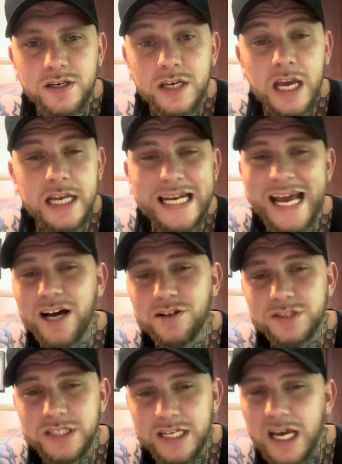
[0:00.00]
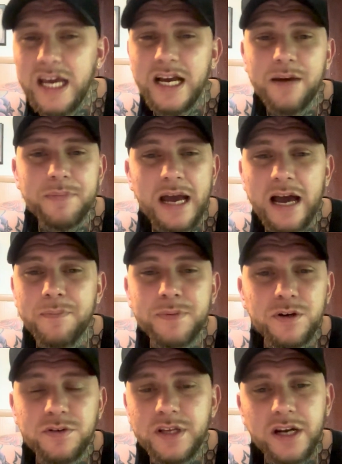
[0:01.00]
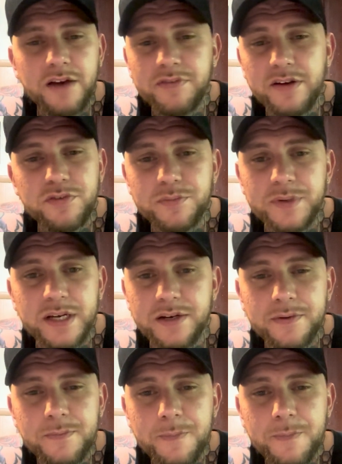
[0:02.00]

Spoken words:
And now today I'm happier than I've ever been.